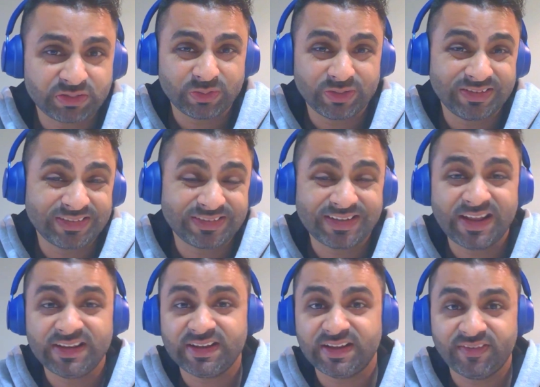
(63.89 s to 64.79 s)

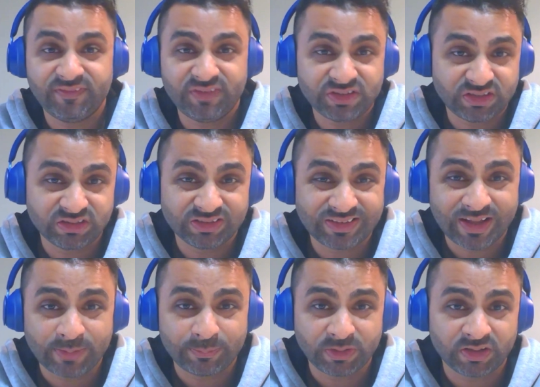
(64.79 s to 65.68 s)
understand every single
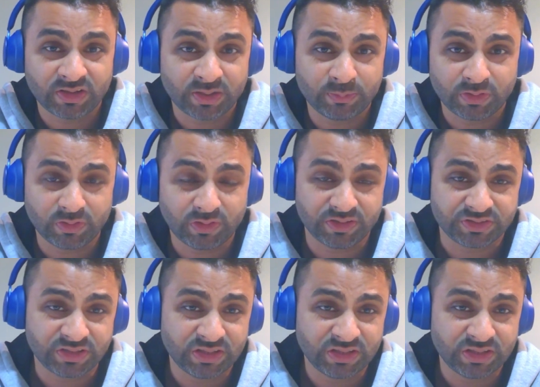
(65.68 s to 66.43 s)
topic I come across.